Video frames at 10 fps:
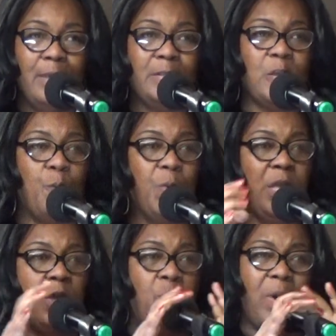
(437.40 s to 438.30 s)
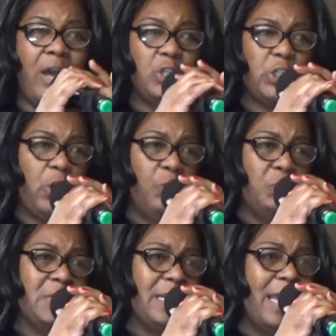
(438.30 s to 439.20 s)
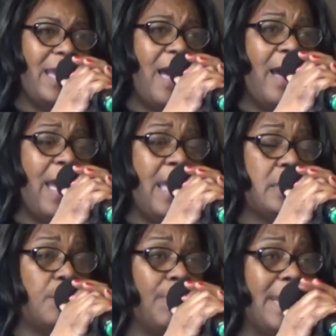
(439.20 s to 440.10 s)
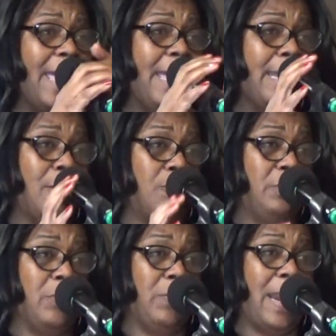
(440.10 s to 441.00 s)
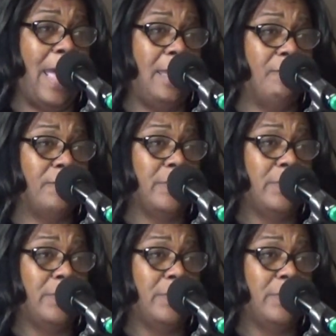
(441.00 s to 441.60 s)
So when you are chosen and God has a plan over your life,